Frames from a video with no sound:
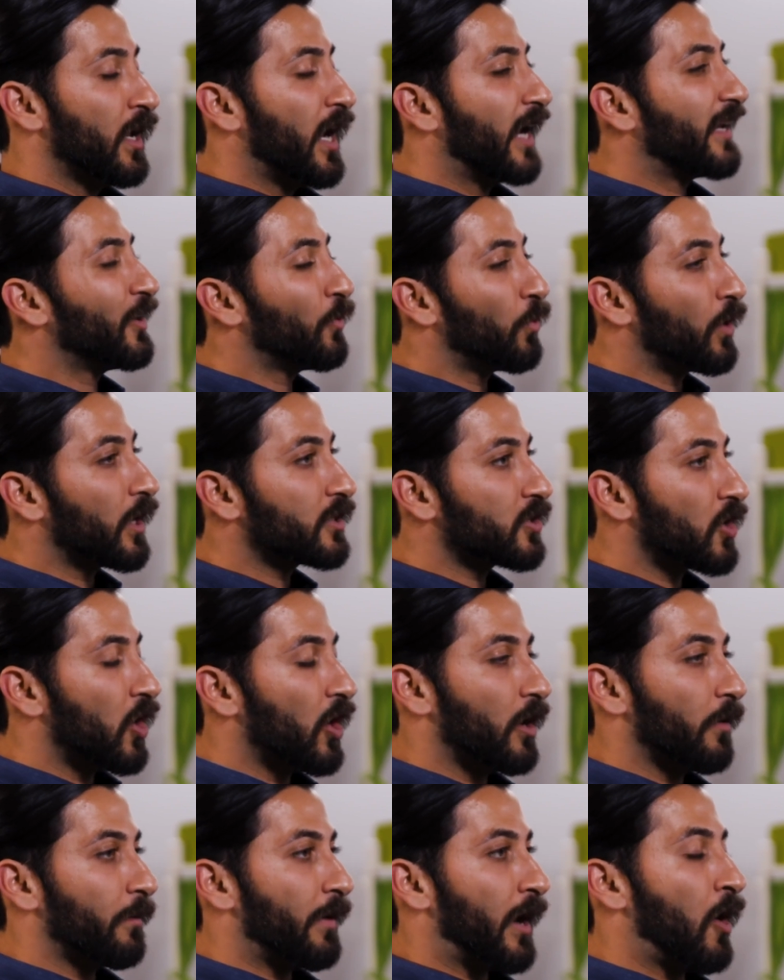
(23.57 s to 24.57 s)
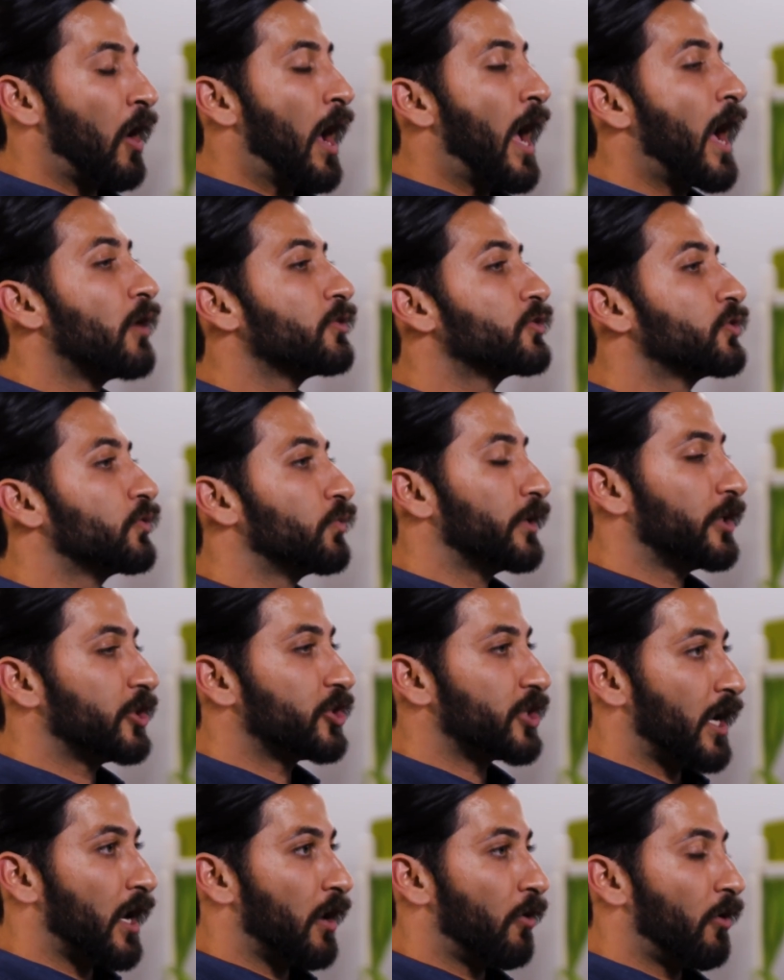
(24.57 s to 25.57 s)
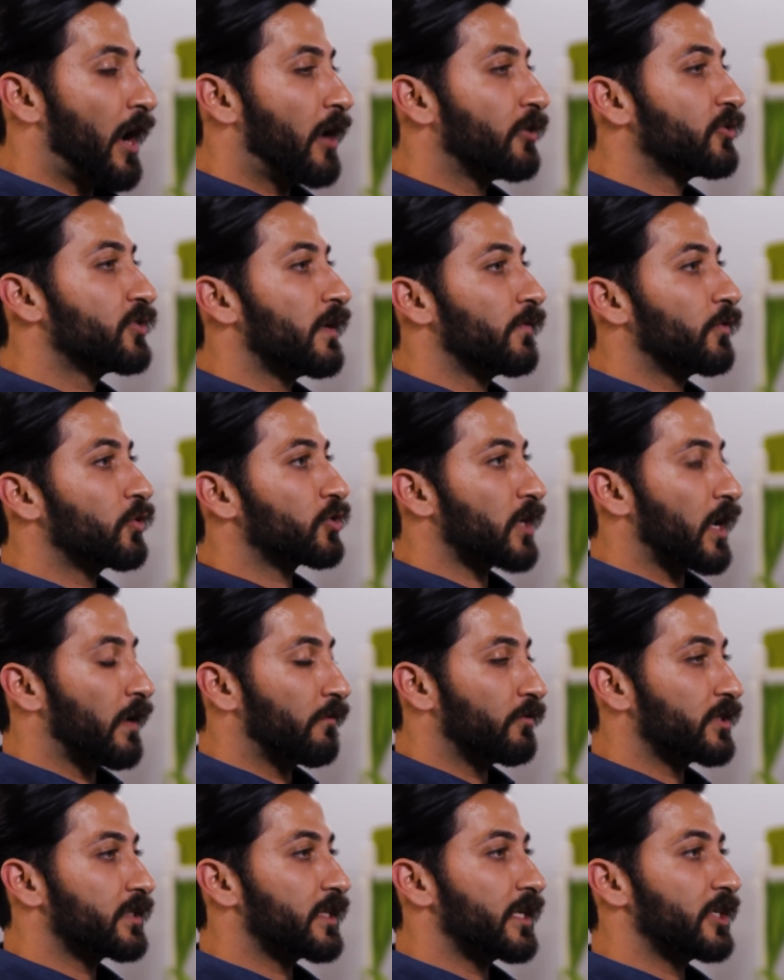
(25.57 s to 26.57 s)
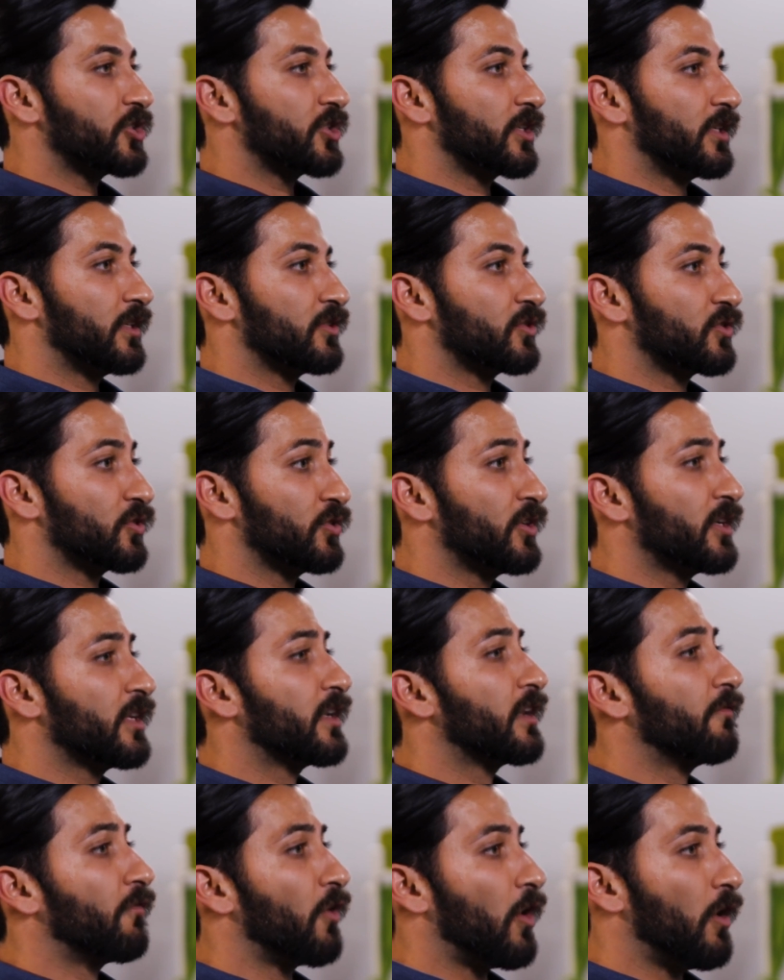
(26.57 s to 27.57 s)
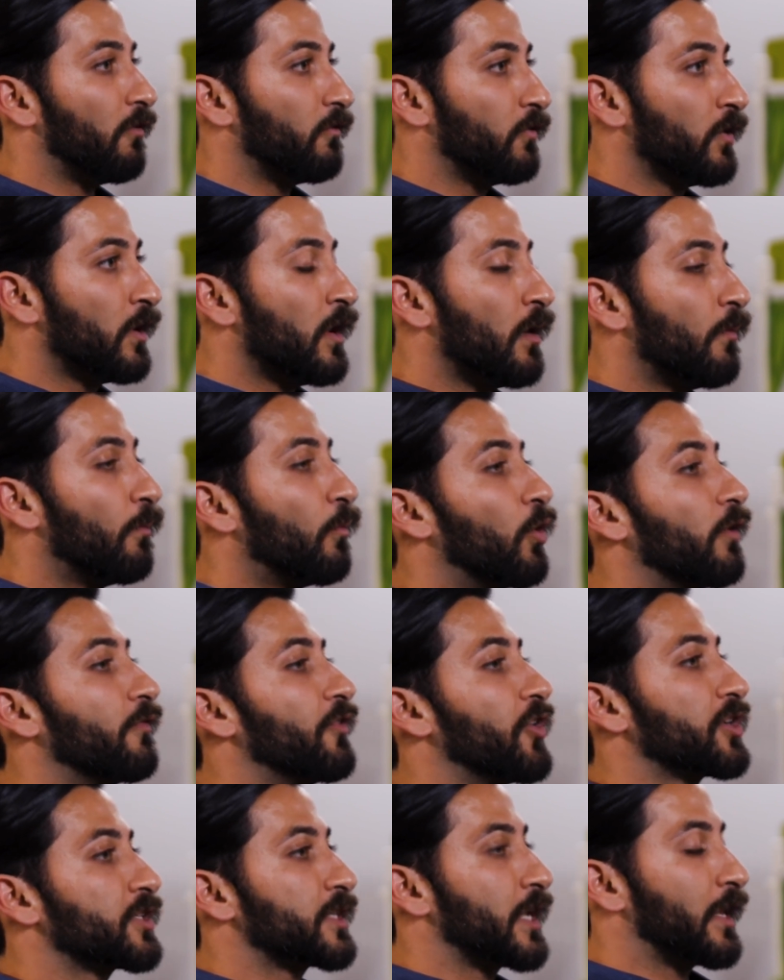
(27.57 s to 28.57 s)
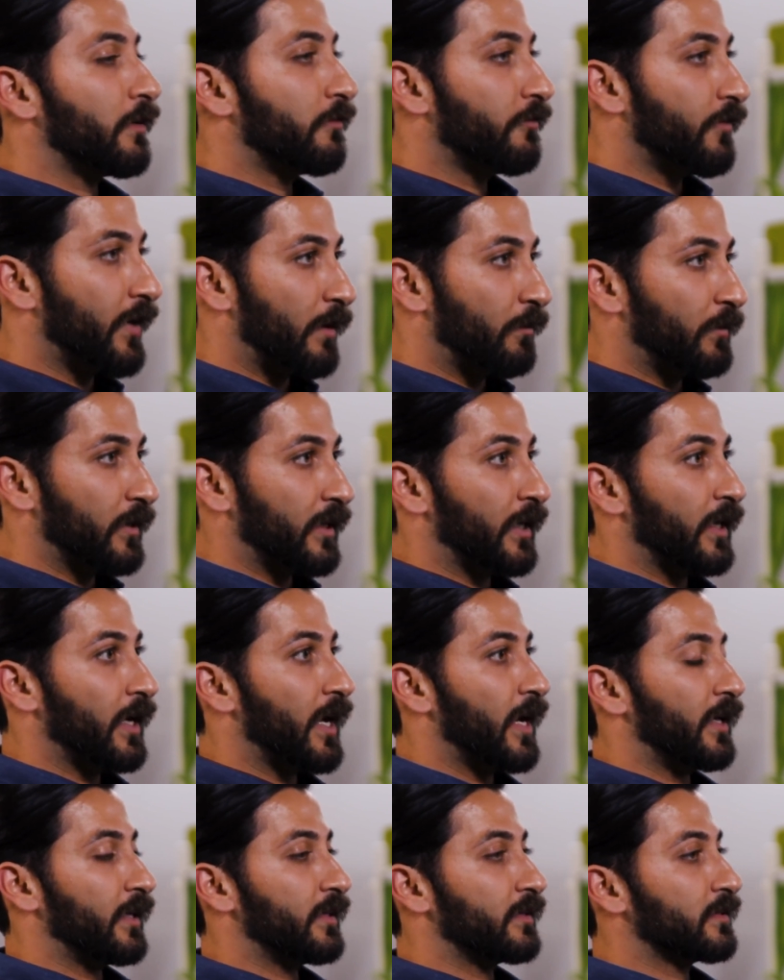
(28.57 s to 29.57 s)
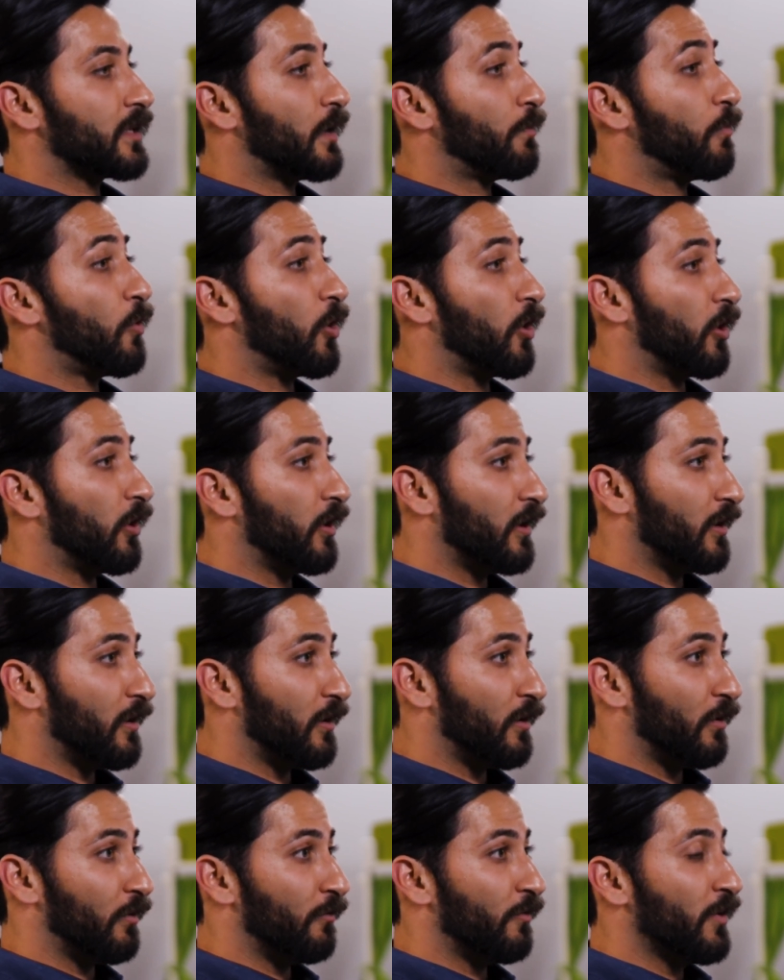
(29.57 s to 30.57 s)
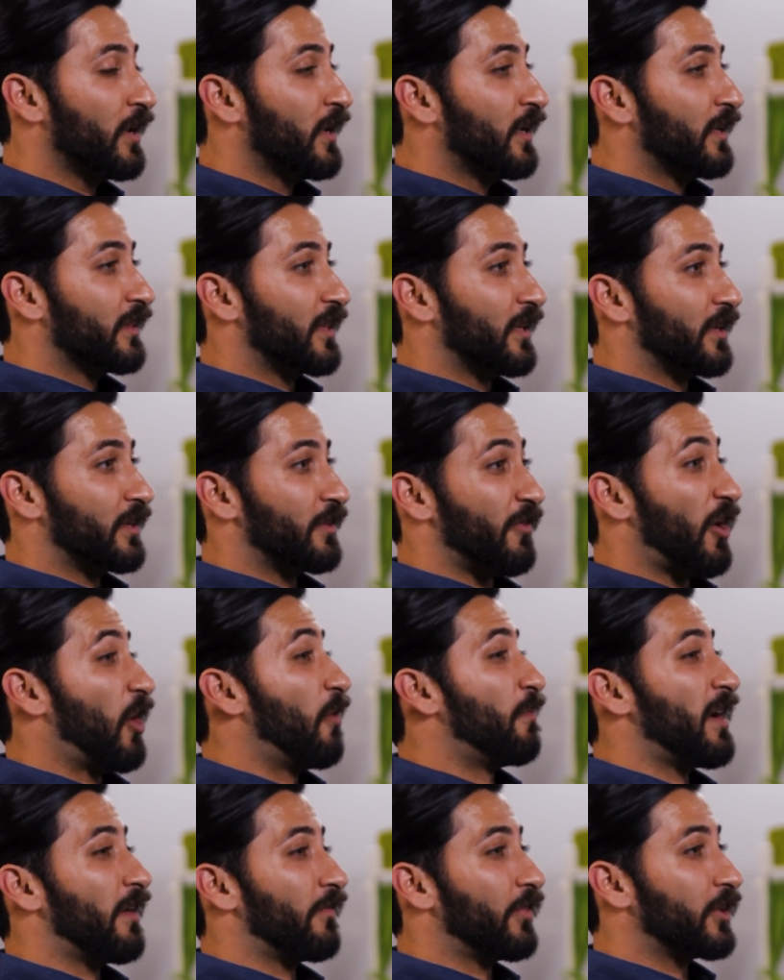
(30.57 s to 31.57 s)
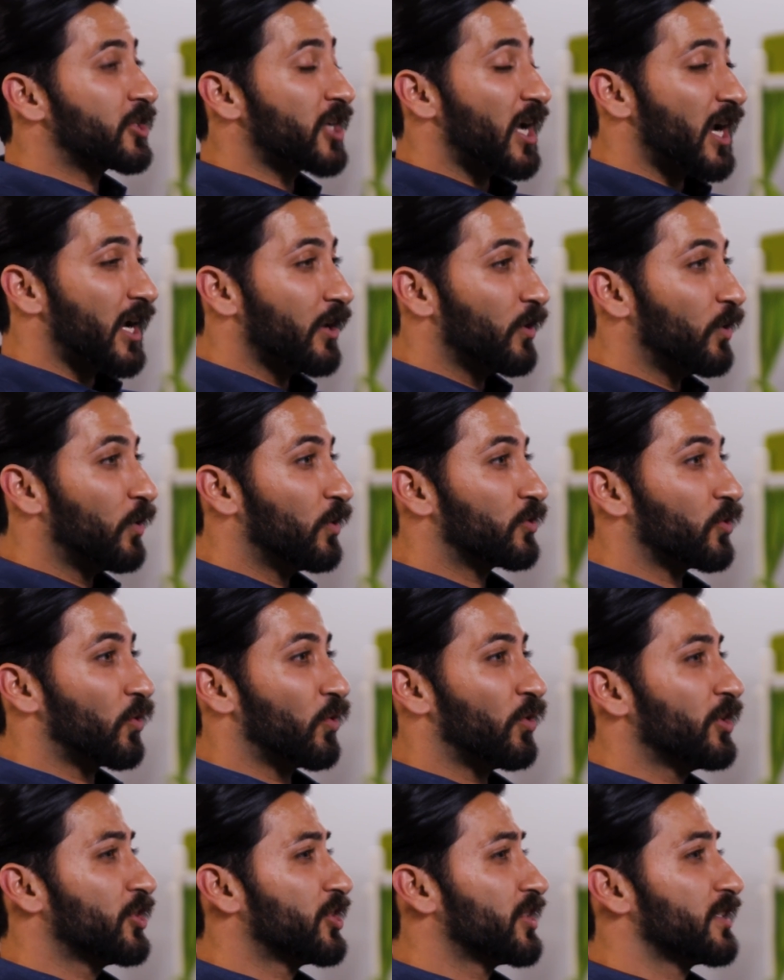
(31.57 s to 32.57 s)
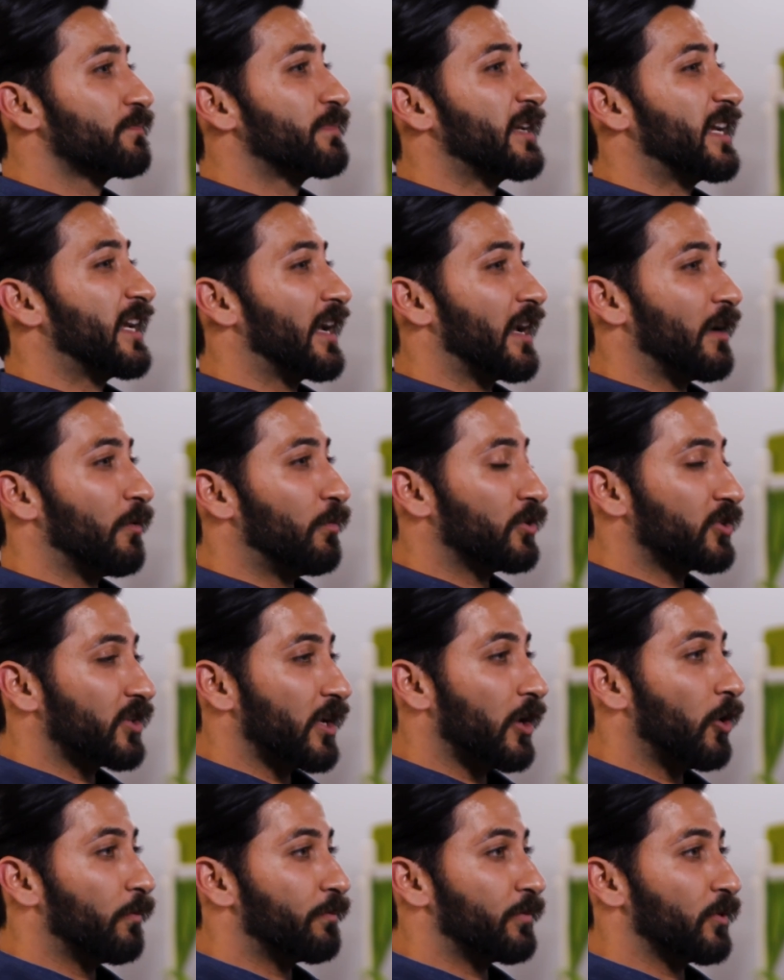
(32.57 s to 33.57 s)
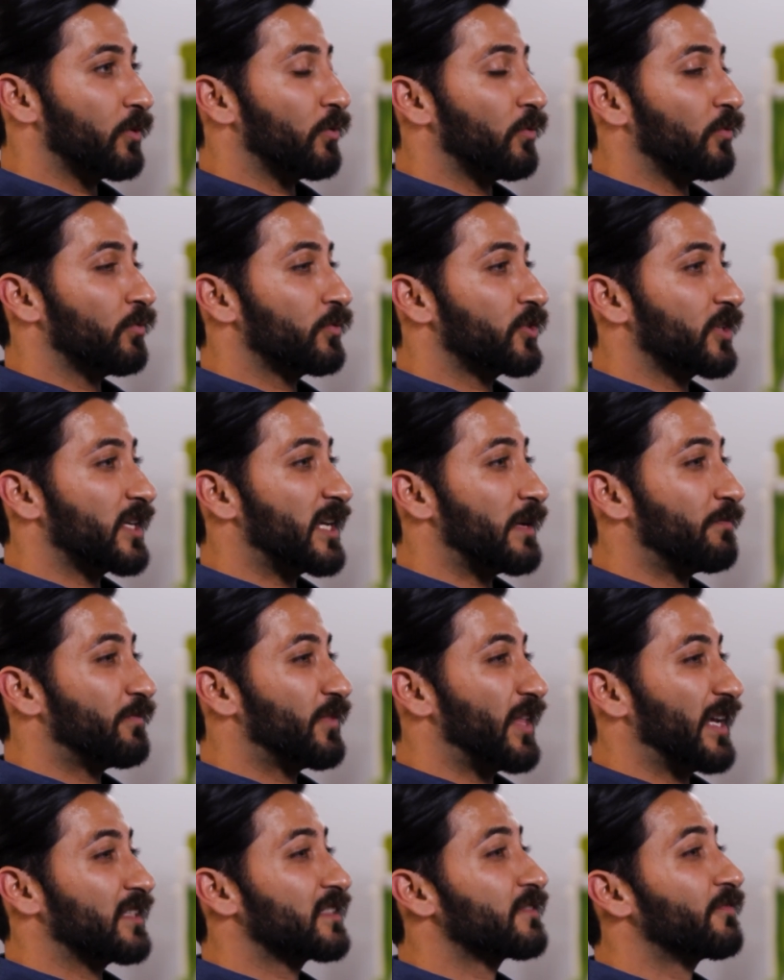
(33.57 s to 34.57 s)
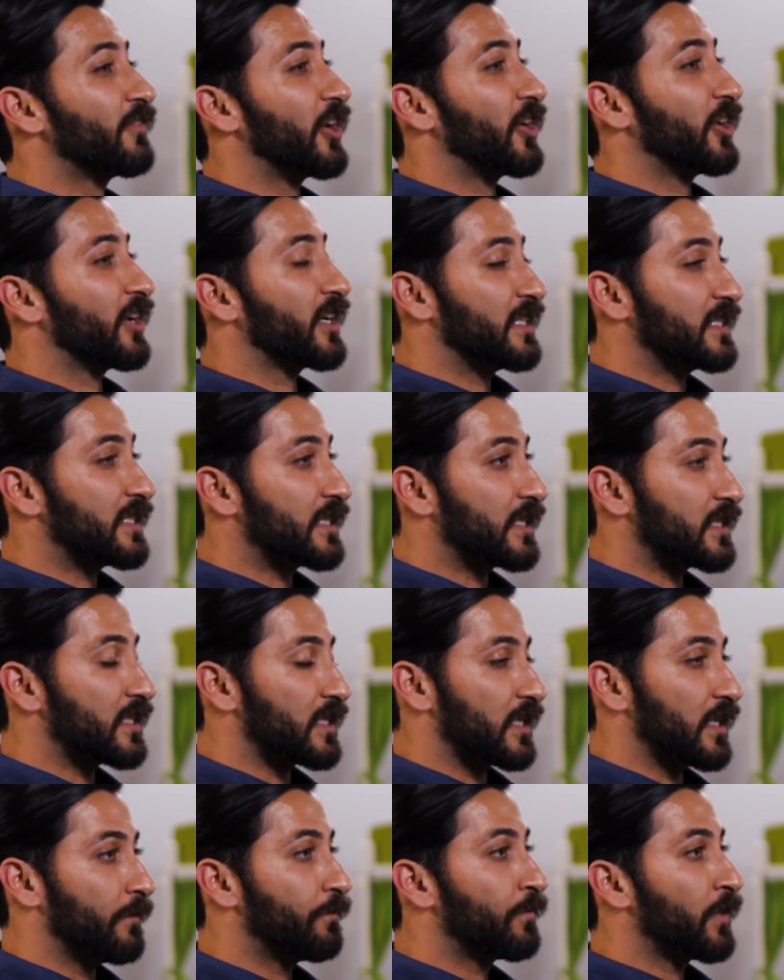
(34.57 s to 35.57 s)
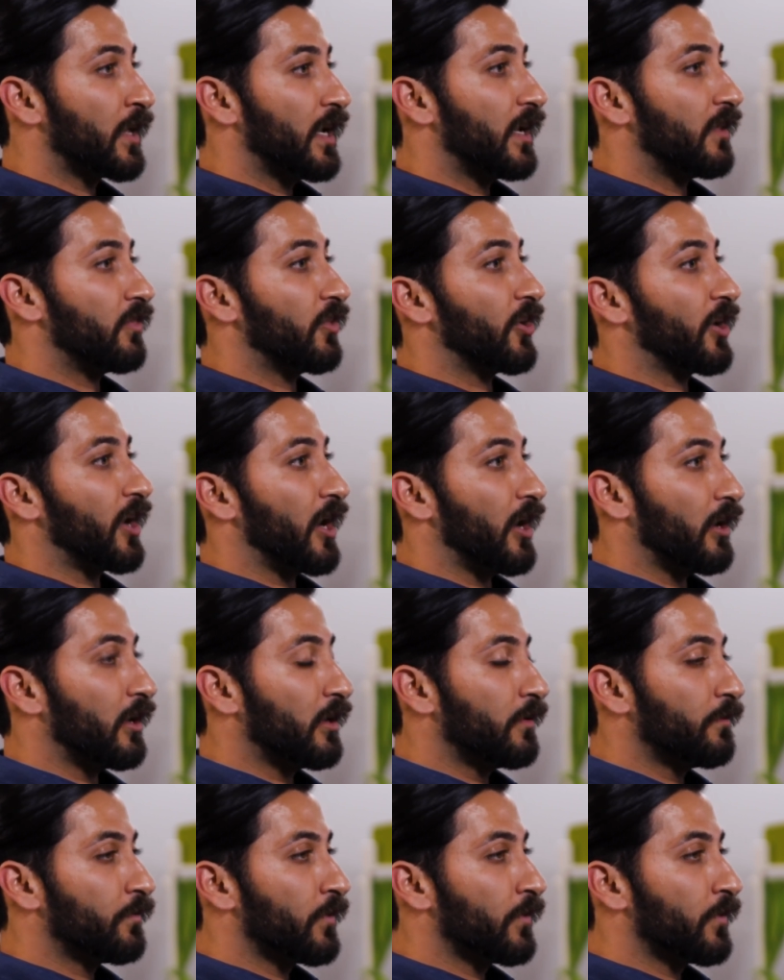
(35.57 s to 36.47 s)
I did want to talk about how to reach out, how to have those conversations so you can involve more of your extended family as a part of the development of the child, or just being able to help you to keep things very consistent in their care.